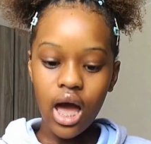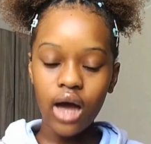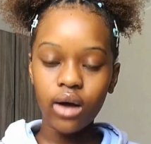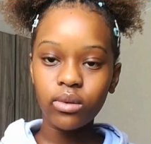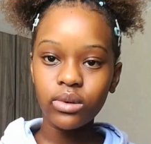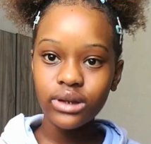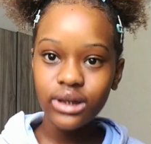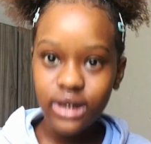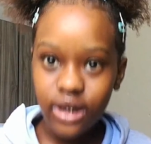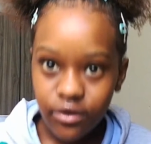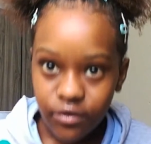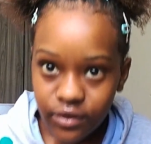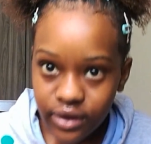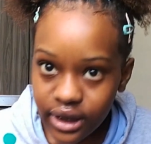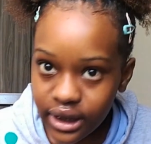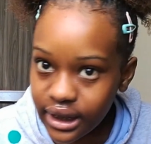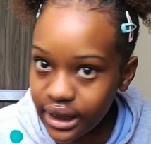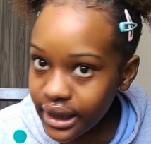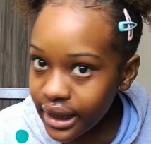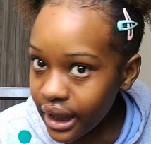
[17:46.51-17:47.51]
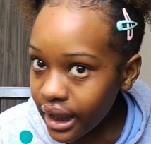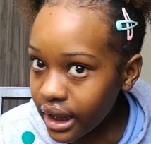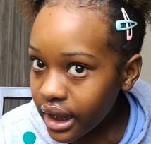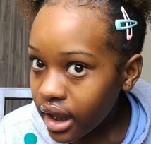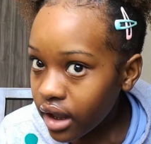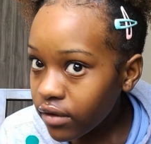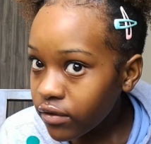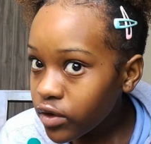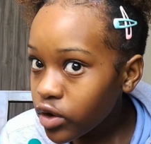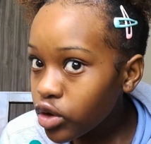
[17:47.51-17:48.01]
I will definitely
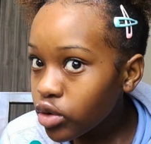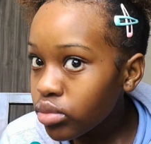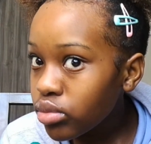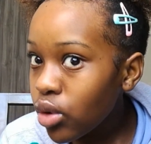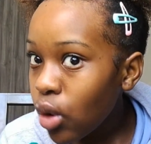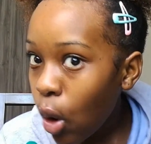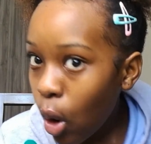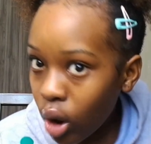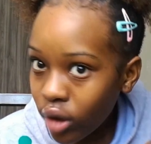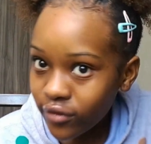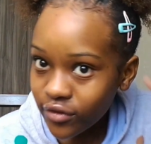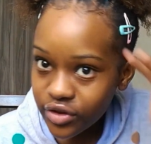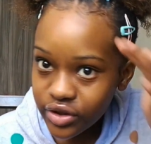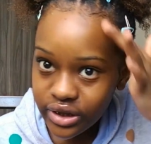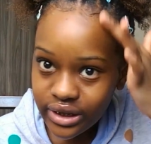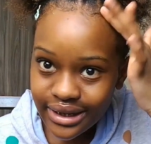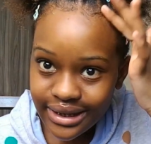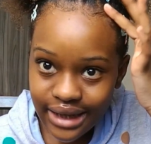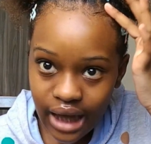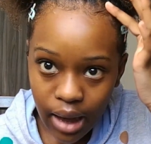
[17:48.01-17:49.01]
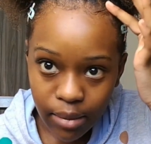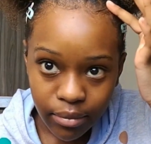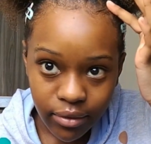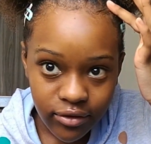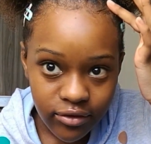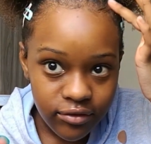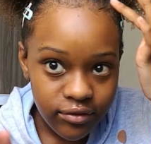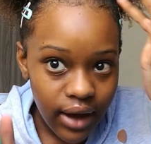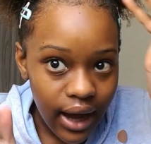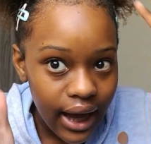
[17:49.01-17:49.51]
give you more of this type
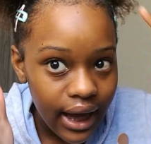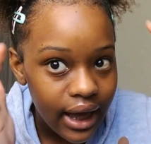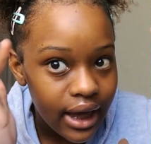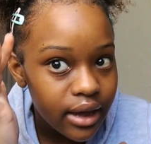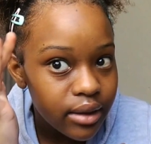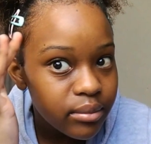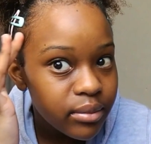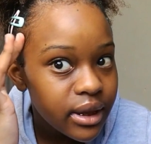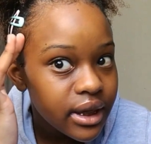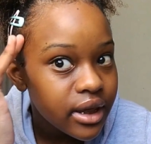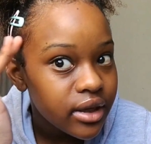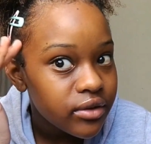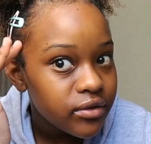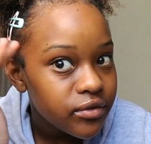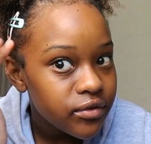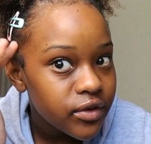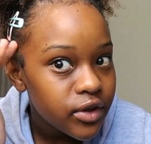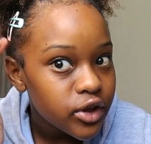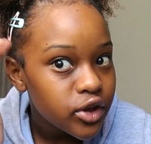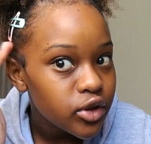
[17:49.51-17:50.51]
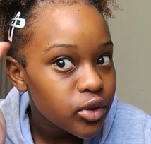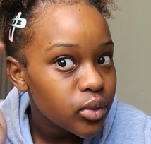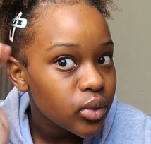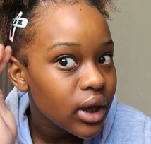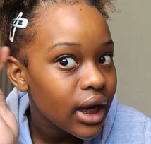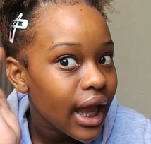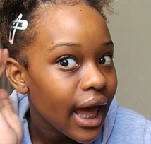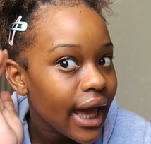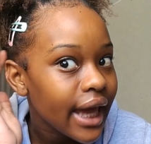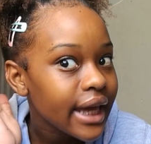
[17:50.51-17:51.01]
of vibe if you
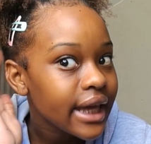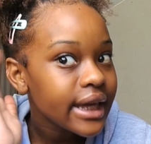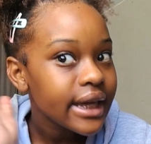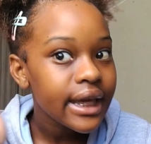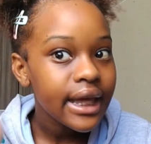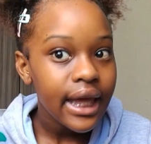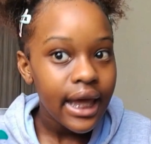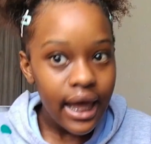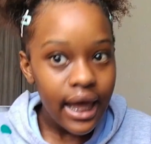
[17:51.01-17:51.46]
like